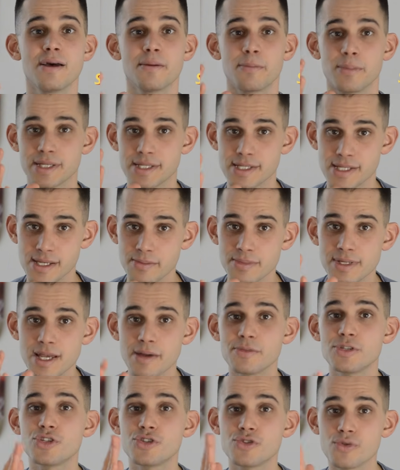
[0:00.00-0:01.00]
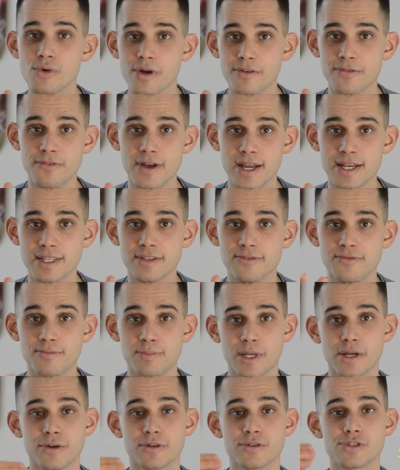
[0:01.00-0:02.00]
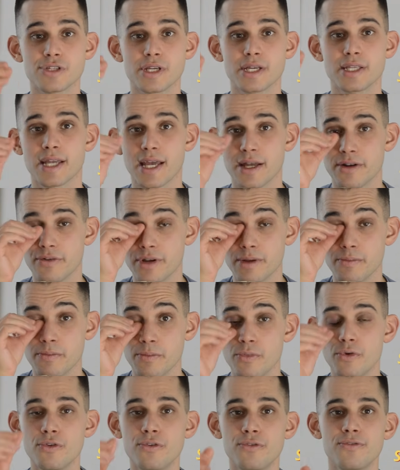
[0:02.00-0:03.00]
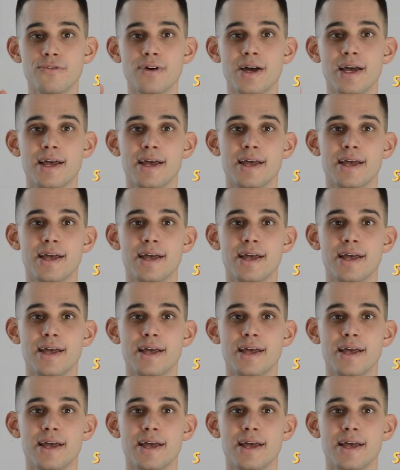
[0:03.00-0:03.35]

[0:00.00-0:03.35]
but sometimes too effective because it can remove